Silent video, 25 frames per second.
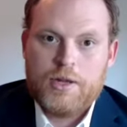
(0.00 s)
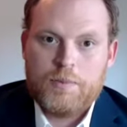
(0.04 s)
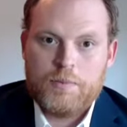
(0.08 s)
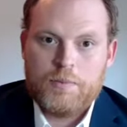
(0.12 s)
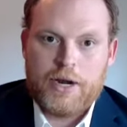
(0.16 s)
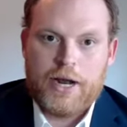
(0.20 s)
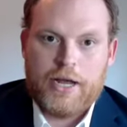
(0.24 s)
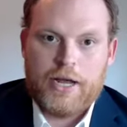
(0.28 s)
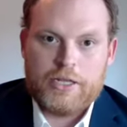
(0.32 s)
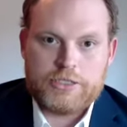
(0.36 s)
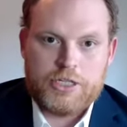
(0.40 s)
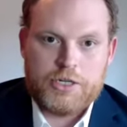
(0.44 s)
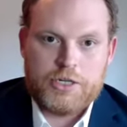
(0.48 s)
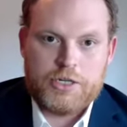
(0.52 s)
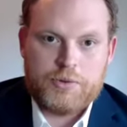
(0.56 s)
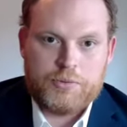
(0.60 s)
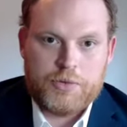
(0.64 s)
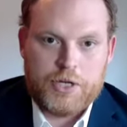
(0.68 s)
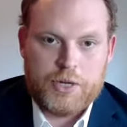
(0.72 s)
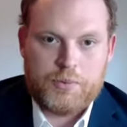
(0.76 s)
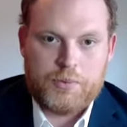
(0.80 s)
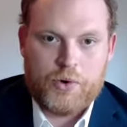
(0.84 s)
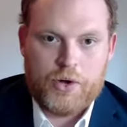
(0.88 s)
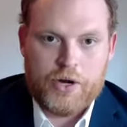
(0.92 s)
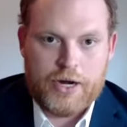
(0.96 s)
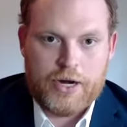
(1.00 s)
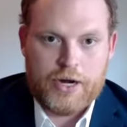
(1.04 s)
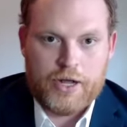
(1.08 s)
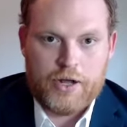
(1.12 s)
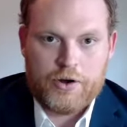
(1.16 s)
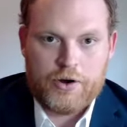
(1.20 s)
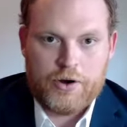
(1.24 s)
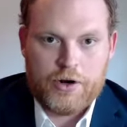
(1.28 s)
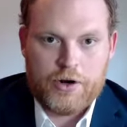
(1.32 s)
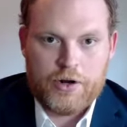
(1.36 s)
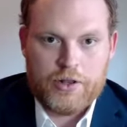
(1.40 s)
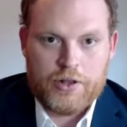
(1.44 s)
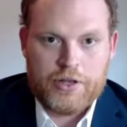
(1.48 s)
But as you pointed out
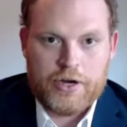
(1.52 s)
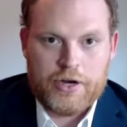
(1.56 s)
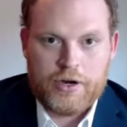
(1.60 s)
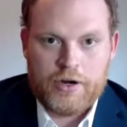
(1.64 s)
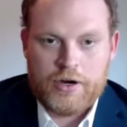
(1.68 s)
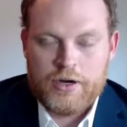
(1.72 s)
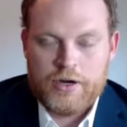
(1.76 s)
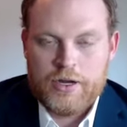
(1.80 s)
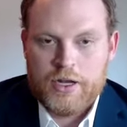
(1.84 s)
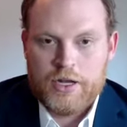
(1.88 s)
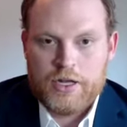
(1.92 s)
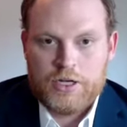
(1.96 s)
earlier,